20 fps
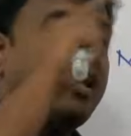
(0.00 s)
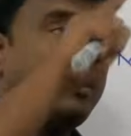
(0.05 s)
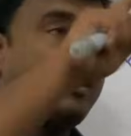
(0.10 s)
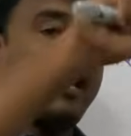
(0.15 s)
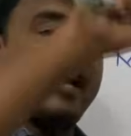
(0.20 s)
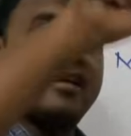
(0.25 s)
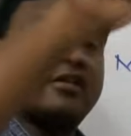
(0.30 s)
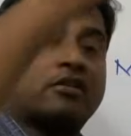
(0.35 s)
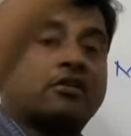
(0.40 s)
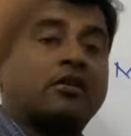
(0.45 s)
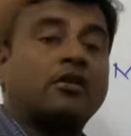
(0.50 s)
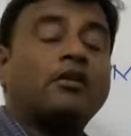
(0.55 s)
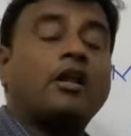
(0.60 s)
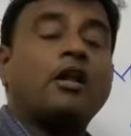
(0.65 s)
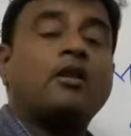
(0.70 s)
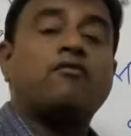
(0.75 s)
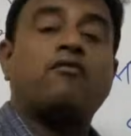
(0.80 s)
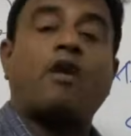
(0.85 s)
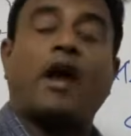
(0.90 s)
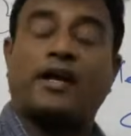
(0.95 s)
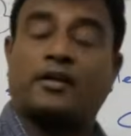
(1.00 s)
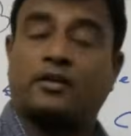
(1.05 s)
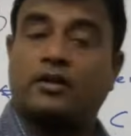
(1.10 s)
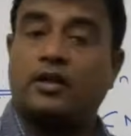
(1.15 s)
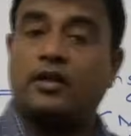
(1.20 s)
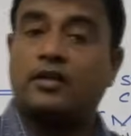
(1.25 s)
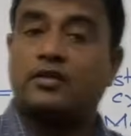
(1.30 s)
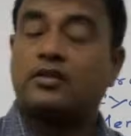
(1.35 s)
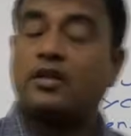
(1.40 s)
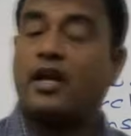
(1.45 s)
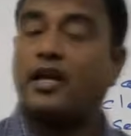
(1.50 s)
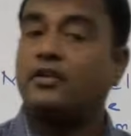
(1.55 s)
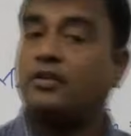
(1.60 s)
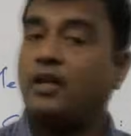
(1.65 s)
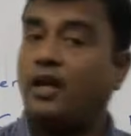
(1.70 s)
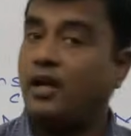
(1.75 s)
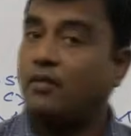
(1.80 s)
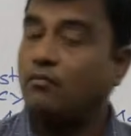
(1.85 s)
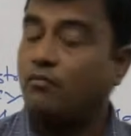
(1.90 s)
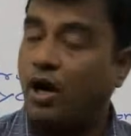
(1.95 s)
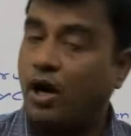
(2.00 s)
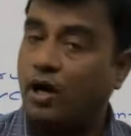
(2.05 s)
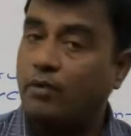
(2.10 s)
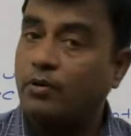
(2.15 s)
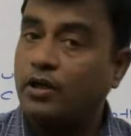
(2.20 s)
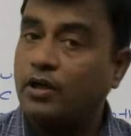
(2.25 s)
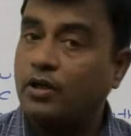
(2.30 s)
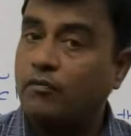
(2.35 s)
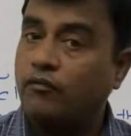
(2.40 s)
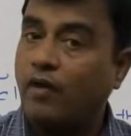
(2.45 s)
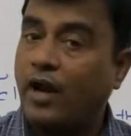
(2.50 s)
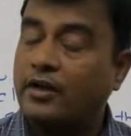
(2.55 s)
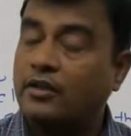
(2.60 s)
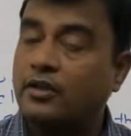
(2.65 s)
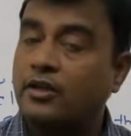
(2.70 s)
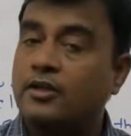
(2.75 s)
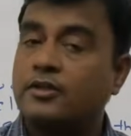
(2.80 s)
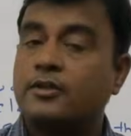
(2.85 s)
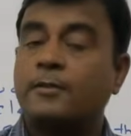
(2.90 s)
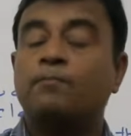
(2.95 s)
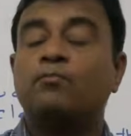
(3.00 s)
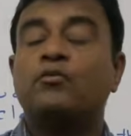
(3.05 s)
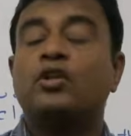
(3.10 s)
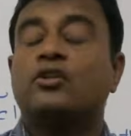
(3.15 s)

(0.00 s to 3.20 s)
External factors like the environmental factors,